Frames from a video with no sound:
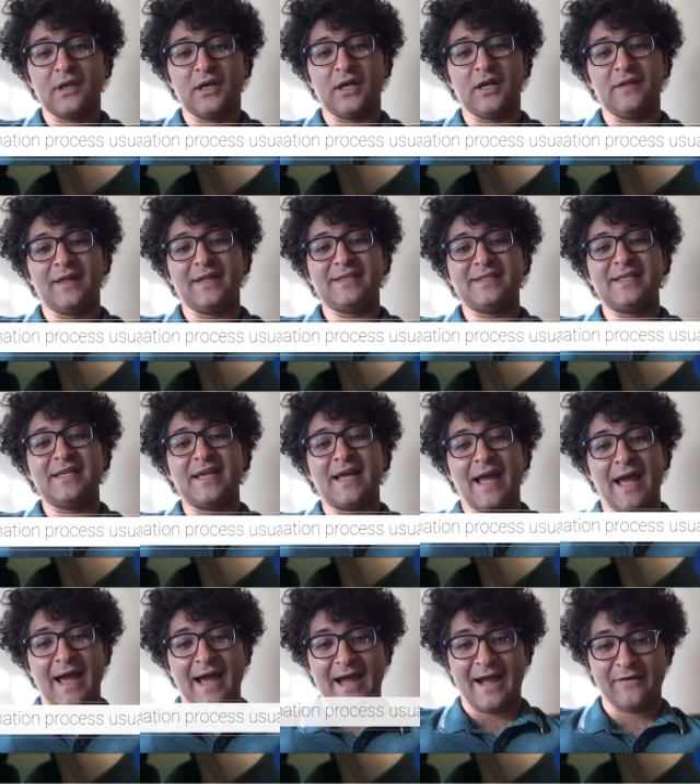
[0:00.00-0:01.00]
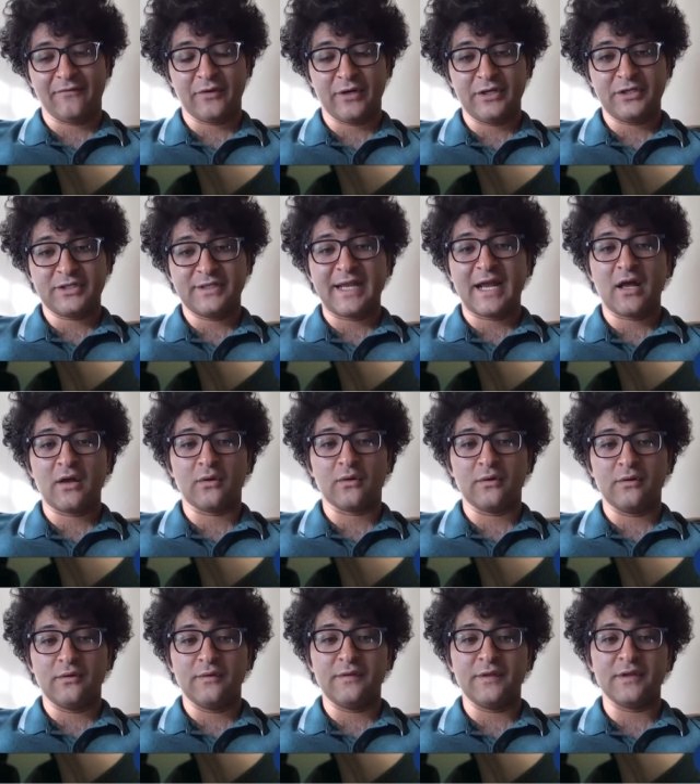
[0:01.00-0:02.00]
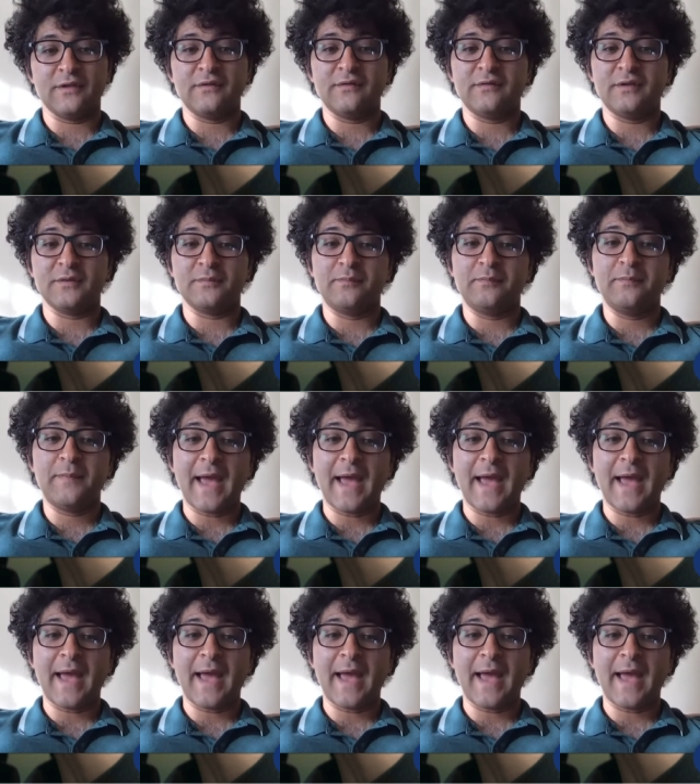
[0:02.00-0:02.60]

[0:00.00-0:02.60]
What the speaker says: That's the average. Now, the